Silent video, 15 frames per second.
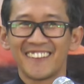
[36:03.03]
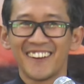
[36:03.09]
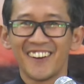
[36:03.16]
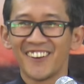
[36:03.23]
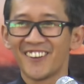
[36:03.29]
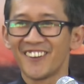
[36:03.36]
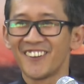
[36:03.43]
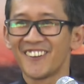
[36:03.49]

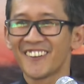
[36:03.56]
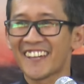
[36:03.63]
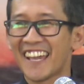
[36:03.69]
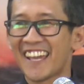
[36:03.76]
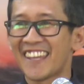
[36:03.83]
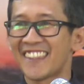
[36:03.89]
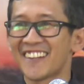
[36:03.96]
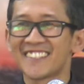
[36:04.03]

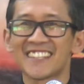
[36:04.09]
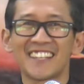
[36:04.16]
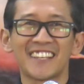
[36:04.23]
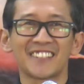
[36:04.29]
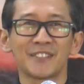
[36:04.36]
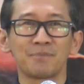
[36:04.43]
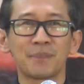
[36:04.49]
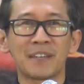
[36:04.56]
Okay, there's a
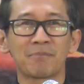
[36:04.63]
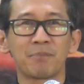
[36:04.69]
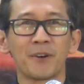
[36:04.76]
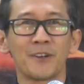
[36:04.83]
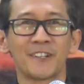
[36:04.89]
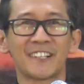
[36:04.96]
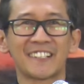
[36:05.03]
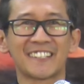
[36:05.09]
lot of ping
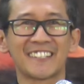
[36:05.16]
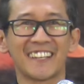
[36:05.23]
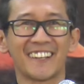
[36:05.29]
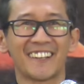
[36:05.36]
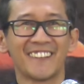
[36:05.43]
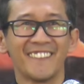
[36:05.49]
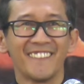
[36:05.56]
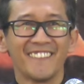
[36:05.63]
pongers
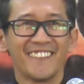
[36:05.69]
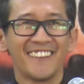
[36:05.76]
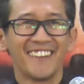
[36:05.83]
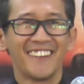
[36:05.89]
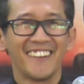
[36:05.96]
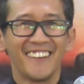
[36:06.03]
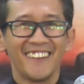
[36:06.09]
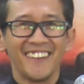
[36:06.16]
here.
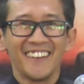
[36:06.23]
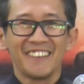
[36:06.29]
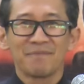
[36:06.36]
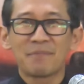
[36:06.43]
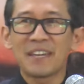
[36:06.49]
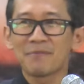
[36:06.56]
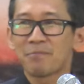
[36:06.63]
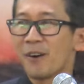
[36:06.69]

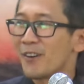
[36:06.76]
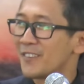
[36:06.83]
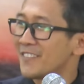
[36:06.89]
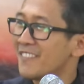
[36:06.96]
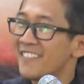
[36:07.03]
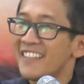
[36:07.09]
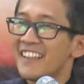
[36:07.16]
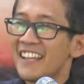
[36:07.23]
ping
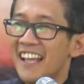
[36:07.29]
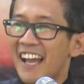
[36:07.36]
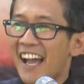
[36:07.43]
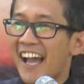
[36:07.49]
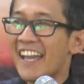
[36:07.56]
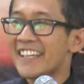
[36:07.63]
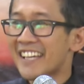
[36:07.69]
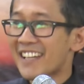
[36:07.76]
pong.
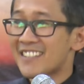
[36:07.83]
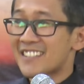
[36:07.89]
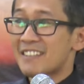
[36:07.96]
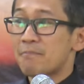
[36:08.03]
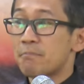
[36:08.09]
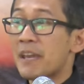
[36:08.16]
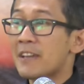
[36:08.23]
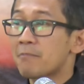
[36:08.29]
I
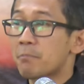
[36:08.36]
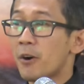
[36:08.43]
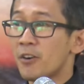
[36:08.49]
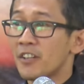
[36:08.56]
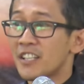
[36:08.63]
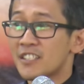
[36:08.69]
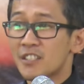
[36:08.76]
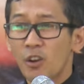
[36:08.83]
guess ping
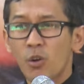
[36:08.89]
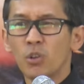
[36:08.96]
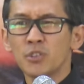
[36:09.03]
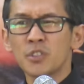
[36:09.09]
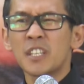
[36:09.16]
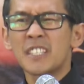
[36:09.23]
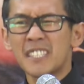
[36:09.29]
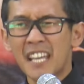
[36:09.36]
pong is
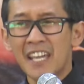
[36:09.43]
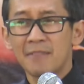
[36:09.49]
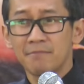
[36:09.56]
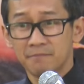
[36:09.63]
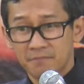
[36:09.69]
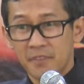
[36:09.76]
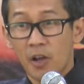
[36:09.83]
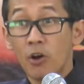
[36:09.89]
also the
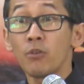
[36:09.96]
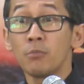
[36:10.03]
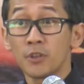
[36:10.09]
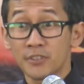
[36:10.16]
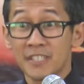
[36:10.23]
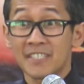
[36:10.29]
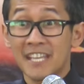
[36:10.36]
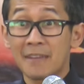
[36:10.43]
same,
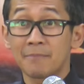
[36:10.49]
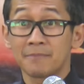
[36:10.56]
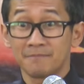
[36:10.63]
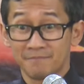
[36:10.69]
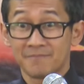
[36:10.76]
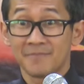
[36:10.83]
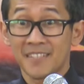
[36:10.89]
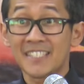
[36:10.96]
almost the same
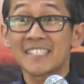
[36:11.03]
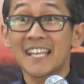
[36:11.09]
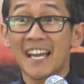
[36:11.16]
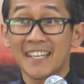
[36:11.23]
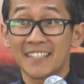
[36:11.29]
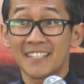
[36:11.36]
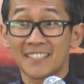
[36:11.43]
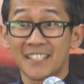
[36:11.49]

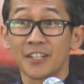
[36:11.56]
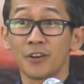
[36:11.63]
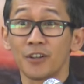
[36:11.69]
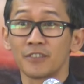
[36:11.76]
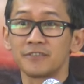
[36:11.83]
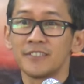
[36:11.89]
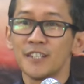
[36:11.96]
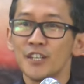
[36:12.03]
size as the
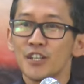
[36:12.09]
golf.